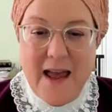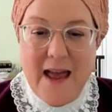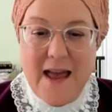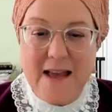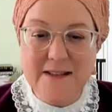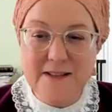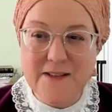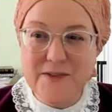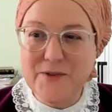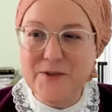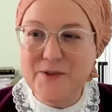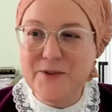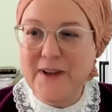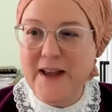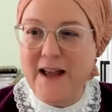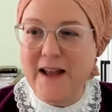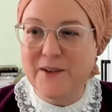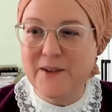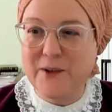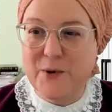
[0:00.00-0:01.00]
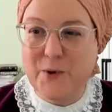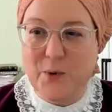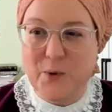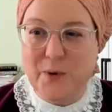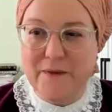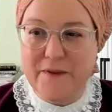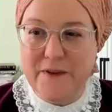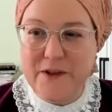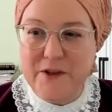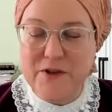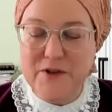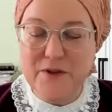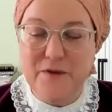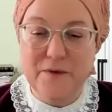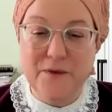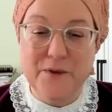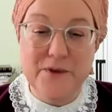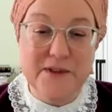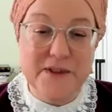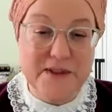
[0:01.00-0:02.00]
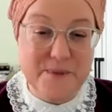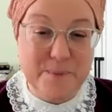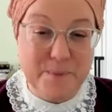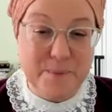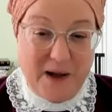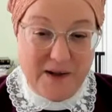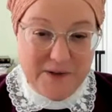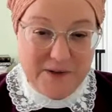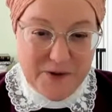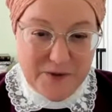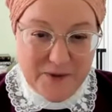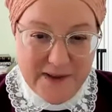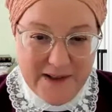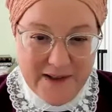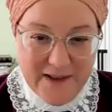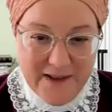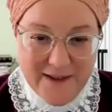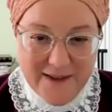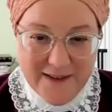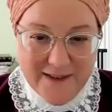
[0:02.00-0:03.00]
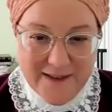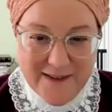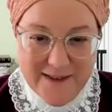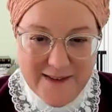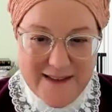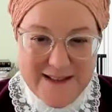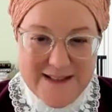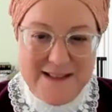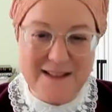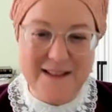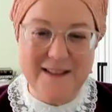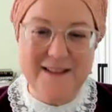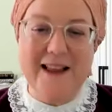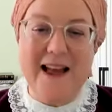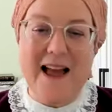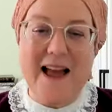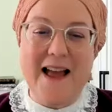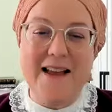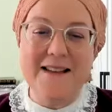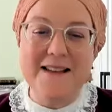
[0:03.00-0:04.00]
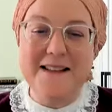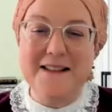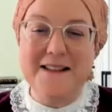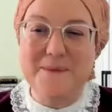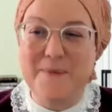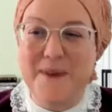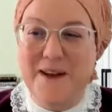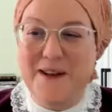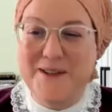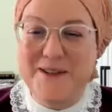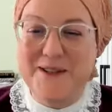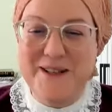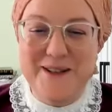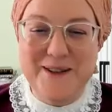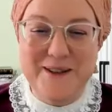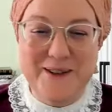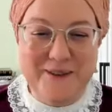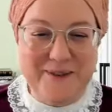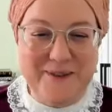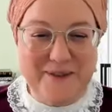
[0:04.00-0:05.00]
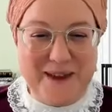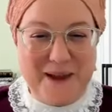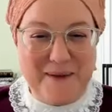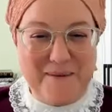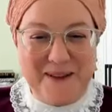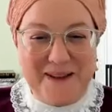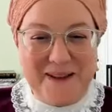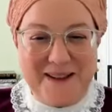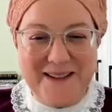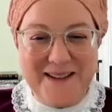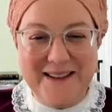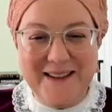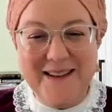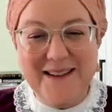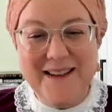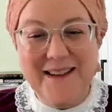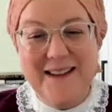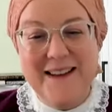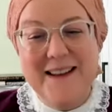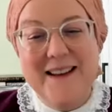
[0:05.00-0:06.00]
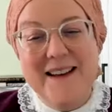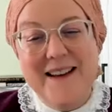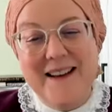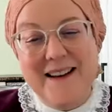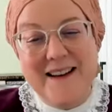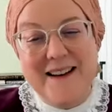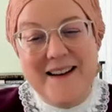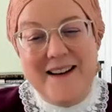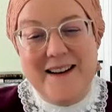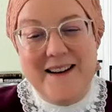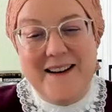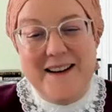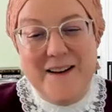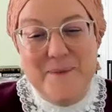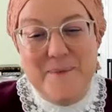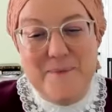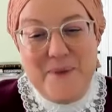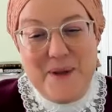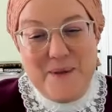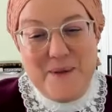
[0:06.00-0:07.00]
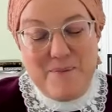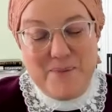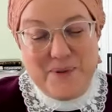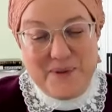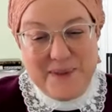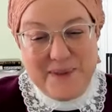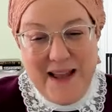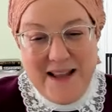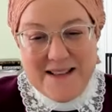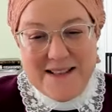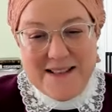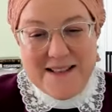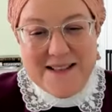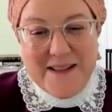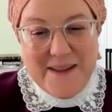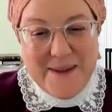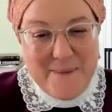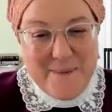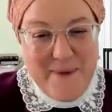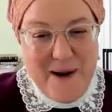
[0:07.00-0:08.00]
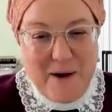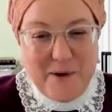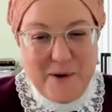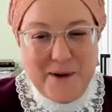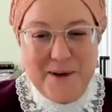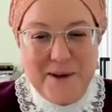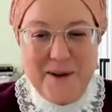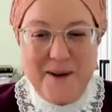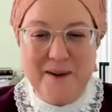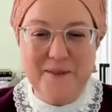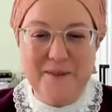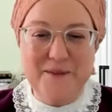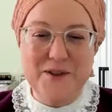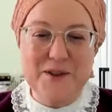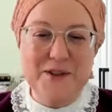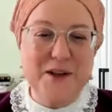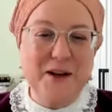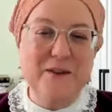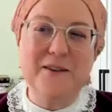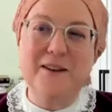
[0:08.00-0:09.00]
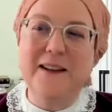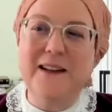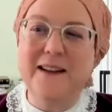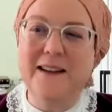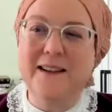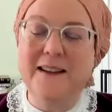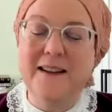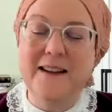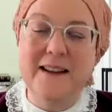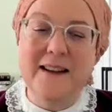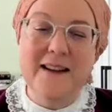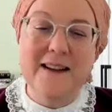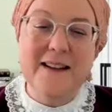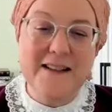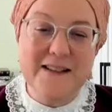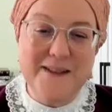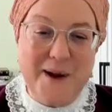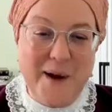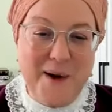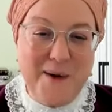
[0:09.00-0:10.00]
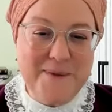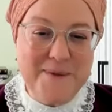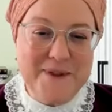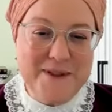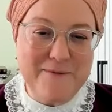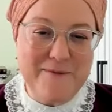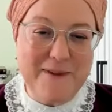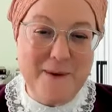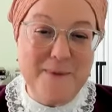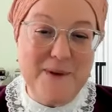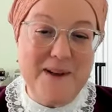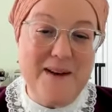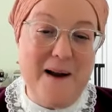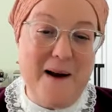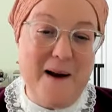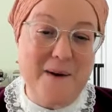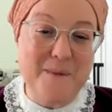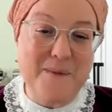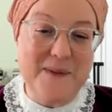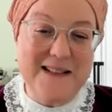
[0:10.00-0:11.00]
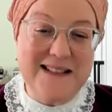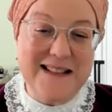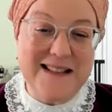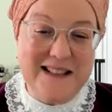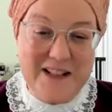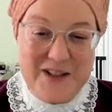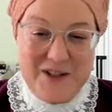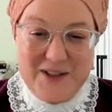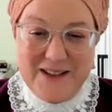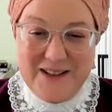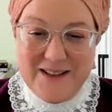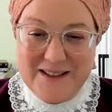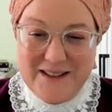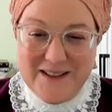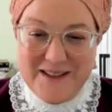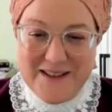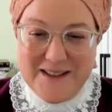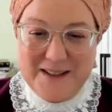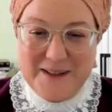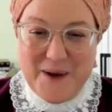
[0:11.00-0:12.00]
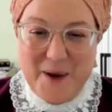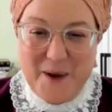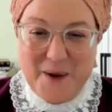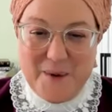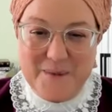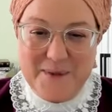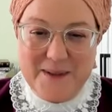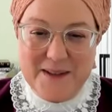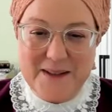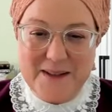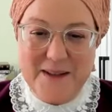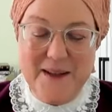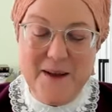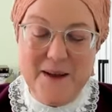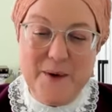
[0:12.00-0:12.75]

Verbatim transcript: Esther Allegorovich for sponsoring this class. May she and her family be blessed in the merit of sharing Psalms and Rebbe Nachman's teachings on Psalms